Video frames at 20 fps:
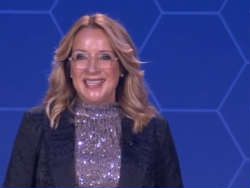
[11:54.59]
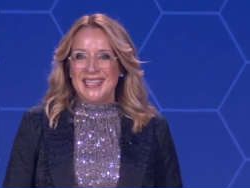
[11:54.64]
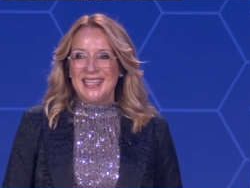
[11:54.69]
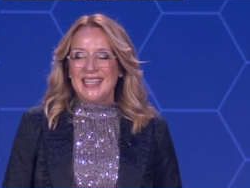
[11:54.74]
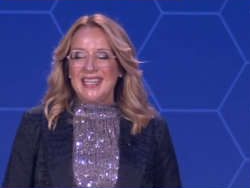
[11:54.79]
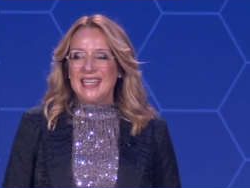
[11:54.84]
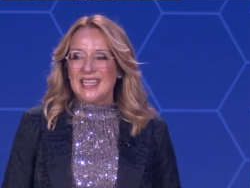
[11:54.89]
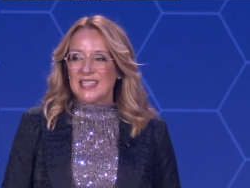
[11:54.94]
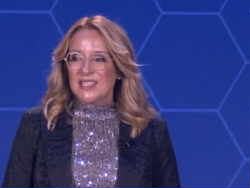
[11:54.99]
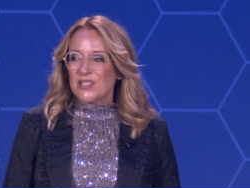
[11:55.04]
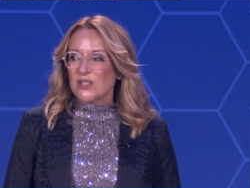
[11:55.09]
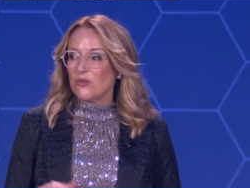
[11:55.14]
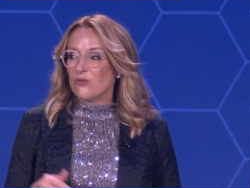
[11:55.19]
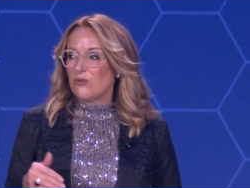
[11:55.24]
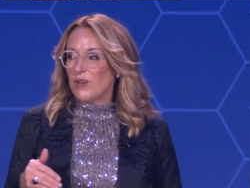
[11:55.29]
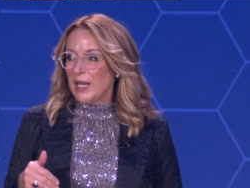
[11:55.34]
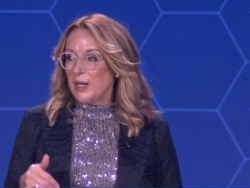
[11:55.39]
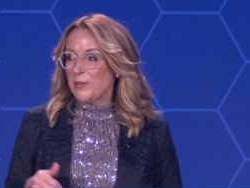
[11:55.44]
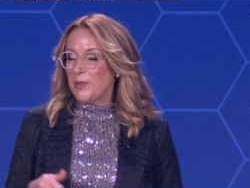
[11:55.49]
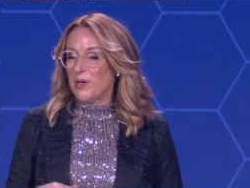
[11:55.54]
He is the
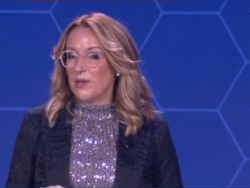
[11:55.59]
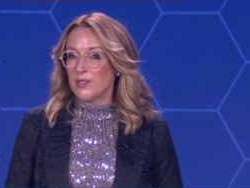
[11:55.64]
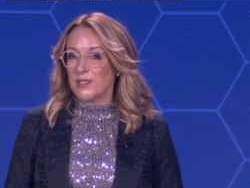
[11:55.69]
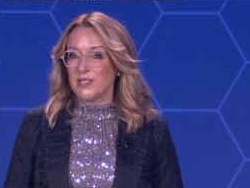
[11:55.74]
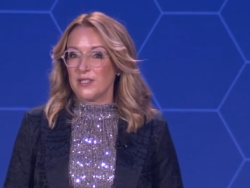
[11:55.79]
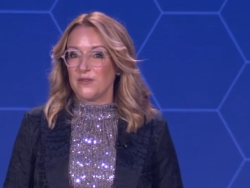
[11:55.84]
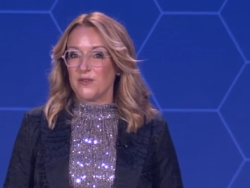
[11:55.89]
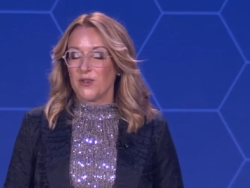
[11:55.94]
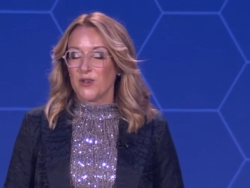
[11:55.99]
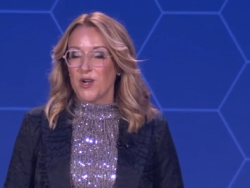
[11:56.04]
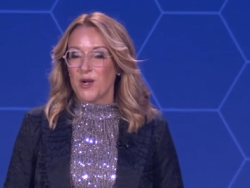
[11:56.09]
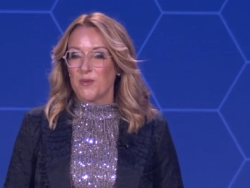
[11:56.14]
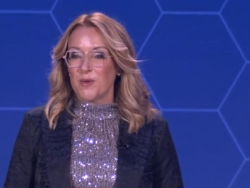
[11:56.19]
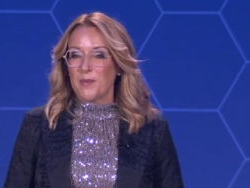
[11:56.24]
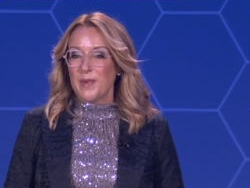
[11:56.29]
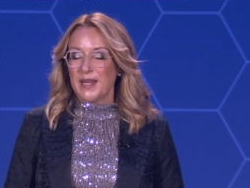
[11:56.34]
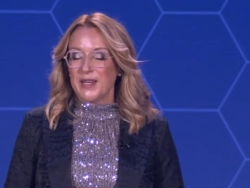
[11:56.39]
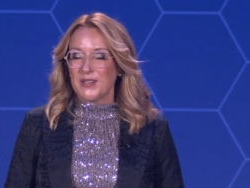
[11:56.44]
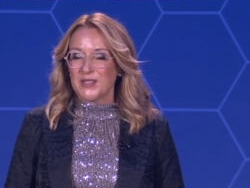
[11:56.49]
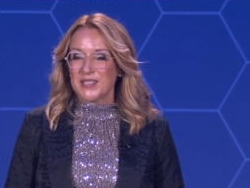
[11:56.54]
right person for Coldwell
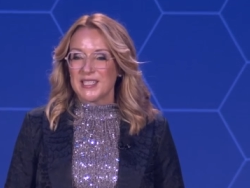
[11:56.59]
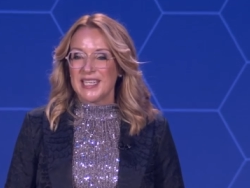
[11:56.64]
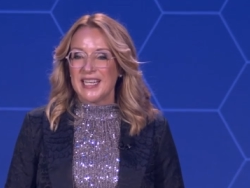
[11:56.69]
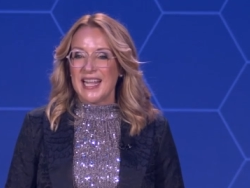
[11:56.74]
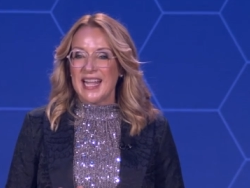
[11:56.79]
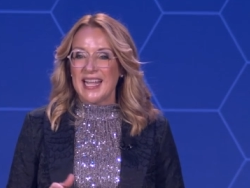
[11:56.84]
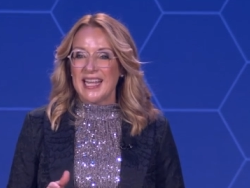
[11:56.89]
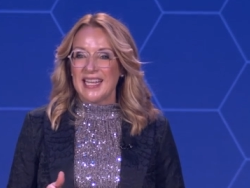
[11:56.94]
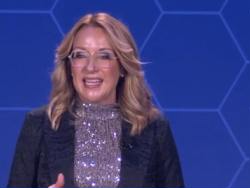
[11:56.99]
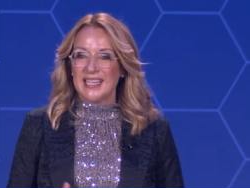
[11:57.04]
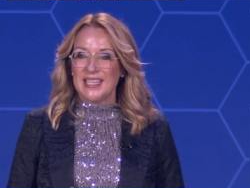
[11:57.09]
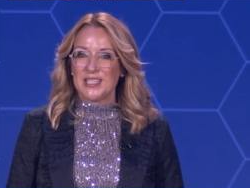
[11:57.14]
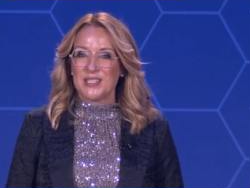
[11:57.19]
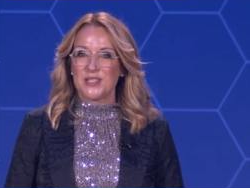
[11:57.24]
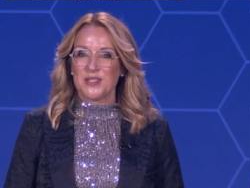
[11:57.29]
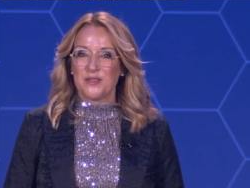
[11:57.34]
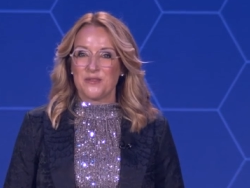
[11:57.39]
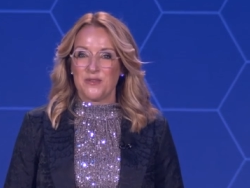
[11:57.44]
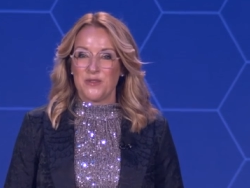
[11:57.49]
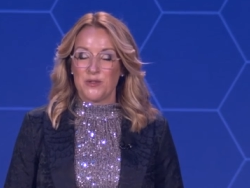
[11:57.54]
Banker today and into
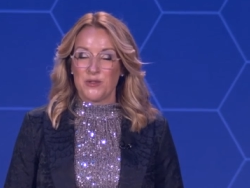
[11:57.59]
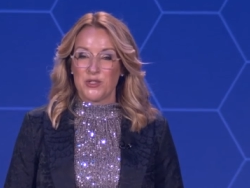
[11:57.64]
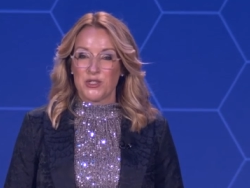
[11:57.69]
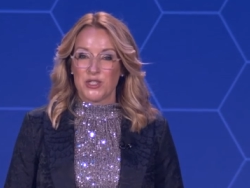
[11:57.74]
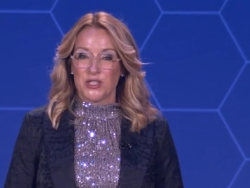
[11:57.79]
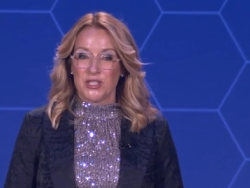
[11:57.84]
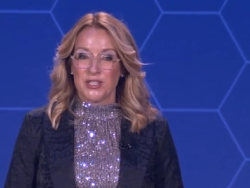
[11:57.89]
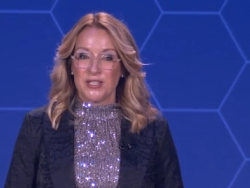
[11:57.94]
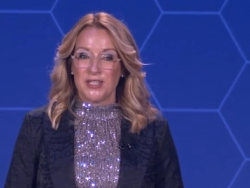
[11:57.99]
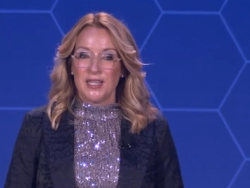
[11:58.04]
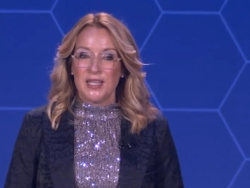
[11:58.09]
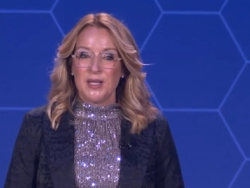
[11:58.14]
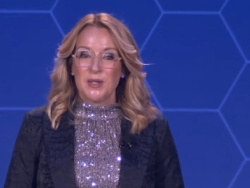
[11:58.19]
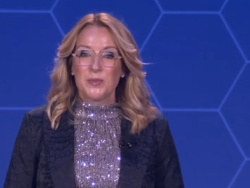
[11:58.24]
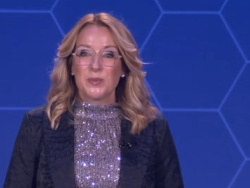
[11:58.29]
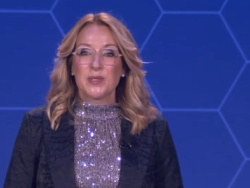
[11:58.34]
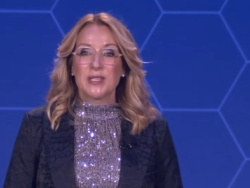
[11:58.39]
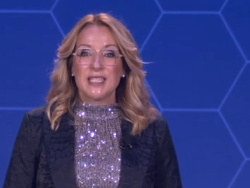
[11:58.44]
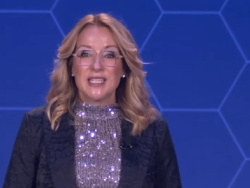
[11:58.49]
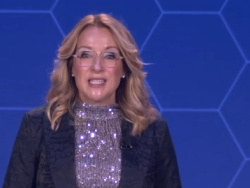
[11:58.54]
the future.
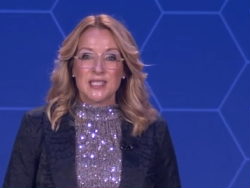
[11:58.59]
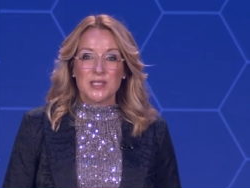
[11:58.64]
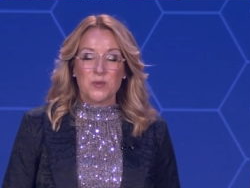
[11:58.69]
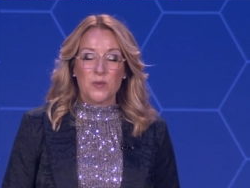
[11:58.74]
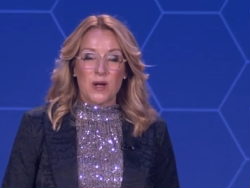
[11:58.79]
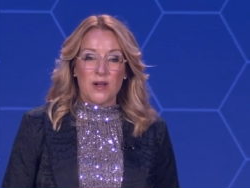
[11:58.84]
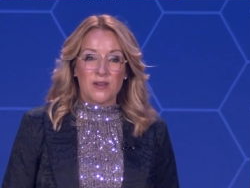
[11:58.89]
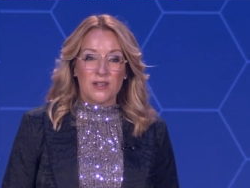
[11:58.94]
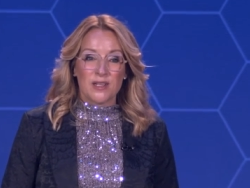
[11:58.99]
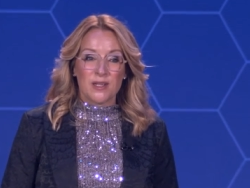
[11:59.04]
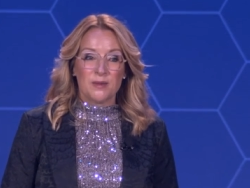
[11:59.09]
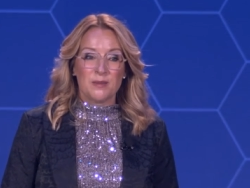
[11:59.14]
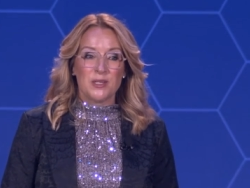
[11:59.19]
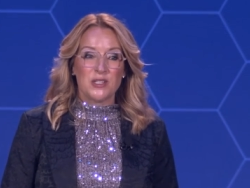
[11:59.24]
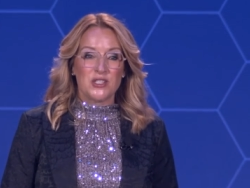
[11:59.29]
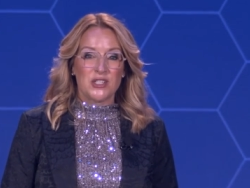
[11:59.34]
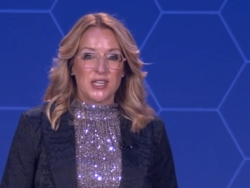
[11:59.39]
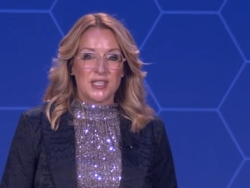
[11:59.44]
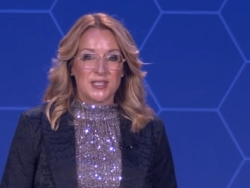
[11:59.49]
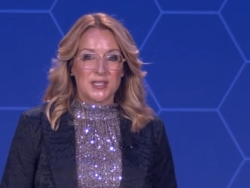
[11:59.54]
Please welcome
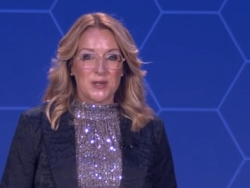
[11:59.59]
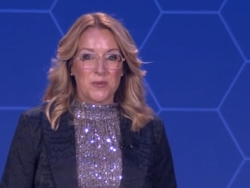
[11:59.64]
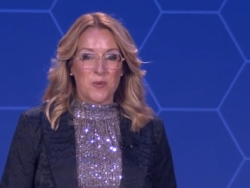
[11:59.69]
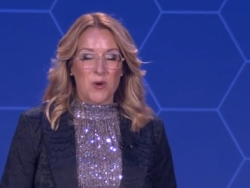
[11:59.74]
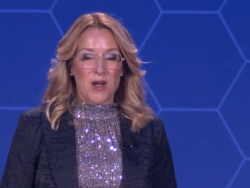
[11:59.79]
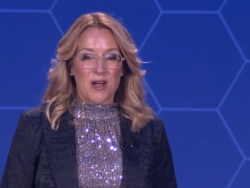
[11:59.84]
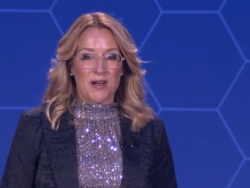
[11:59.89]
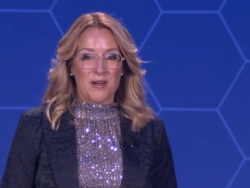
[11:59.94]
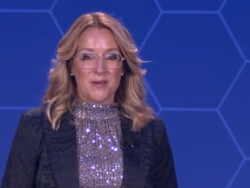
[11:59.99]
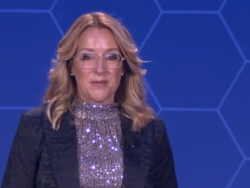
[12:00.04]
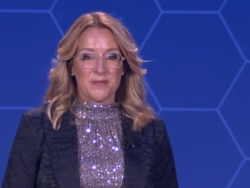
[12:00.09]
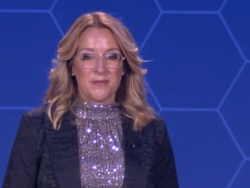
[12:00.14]
Jason Waugh.